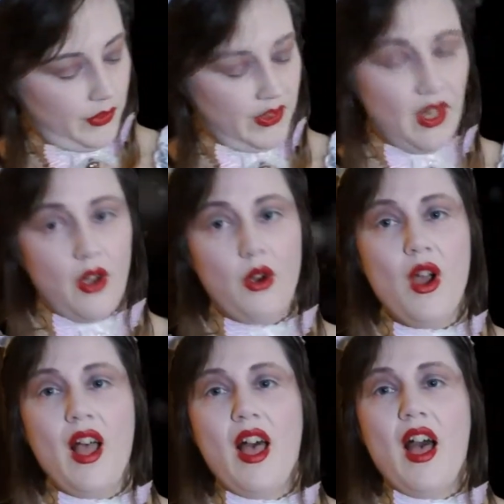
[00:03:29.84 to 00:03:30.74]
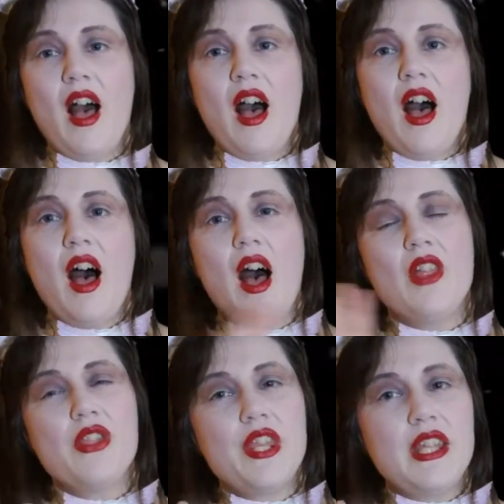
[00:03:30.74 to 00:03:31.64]
So,
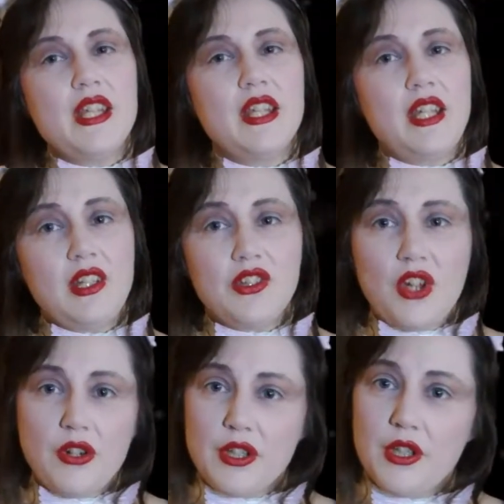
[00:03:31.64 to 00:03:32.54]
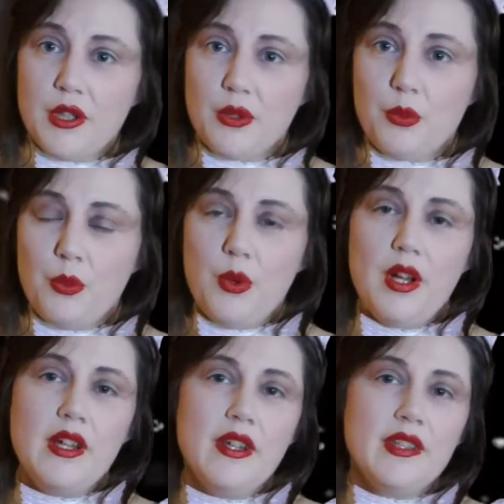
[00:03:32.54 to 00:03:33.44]
the Kickstarter
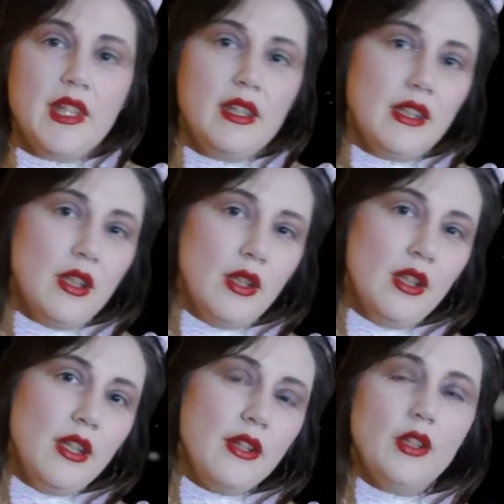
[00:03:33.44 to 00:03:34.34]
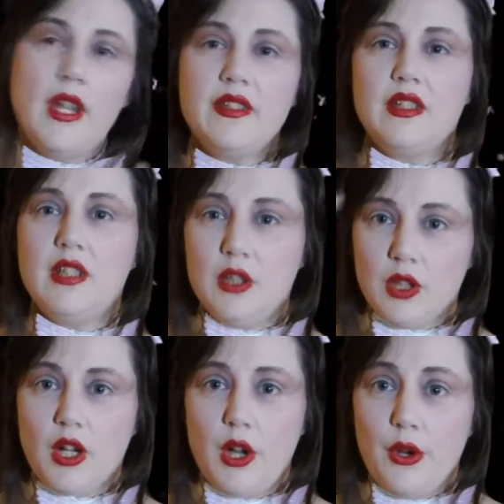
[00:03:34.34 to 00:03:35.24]
was a little less than a year
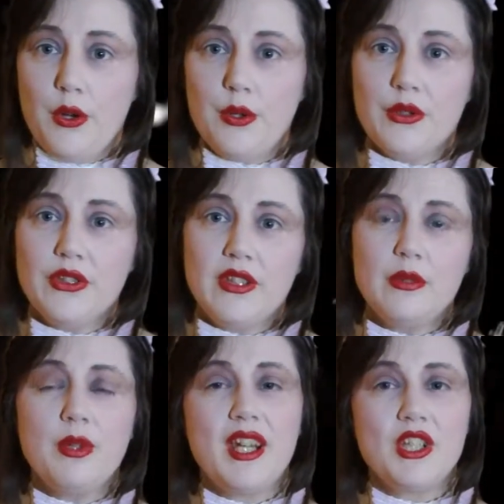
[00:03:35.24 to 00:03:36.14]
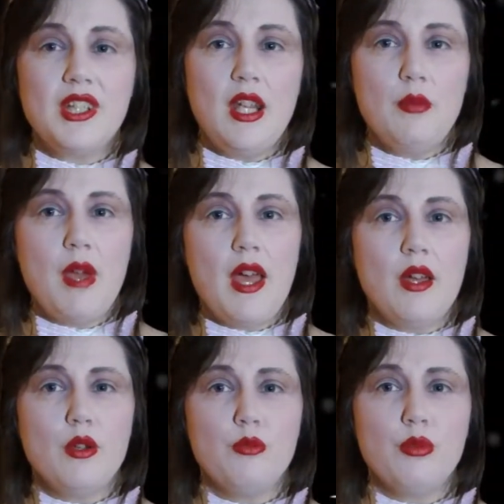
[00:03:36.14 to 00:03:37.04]
ago, so this one actually came
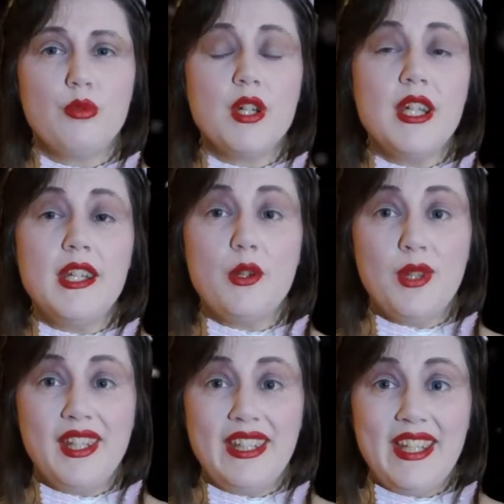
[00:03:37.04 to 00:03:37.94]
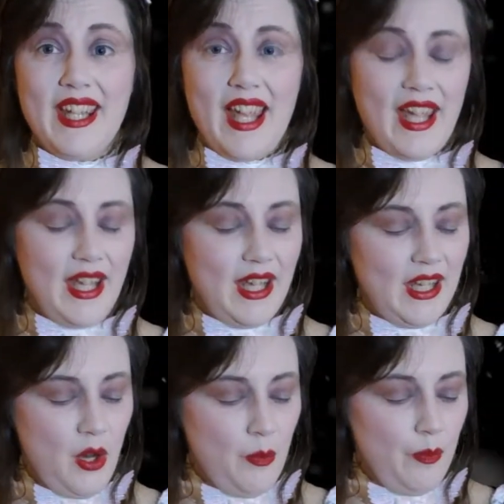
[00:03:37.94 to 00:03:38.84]
out pretty quickly, and
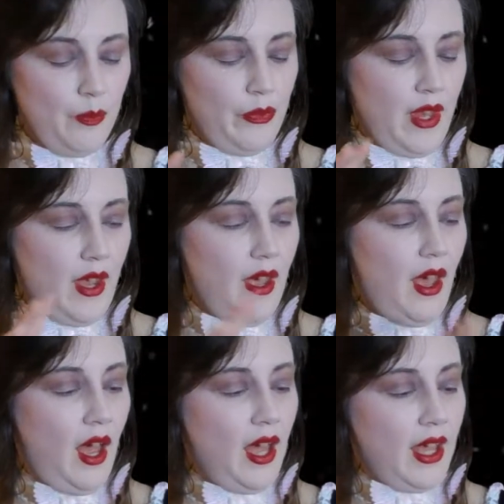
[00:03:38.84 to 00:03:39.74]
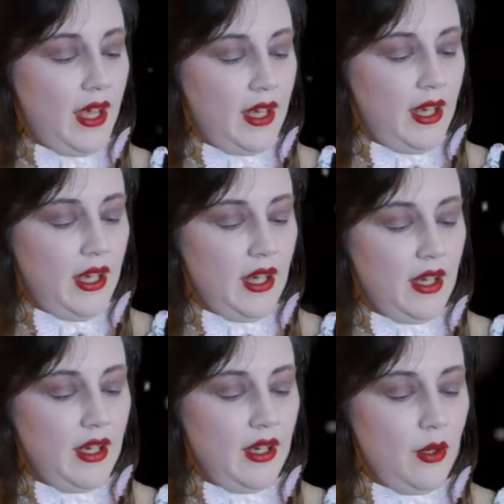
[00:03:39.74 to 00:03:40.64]
I
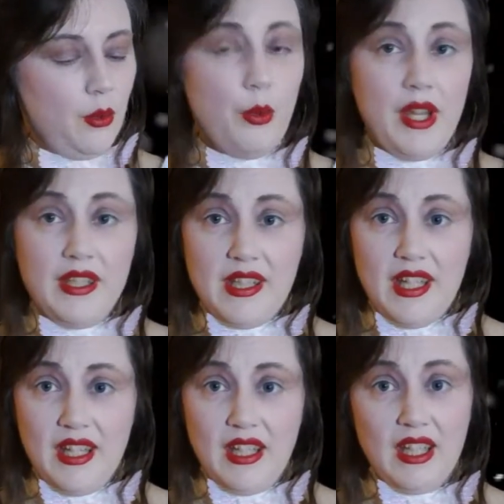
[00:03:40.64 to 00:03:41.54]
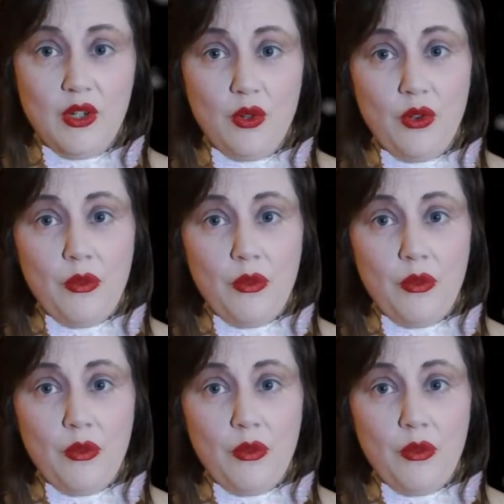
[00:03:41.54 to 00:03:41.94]
went in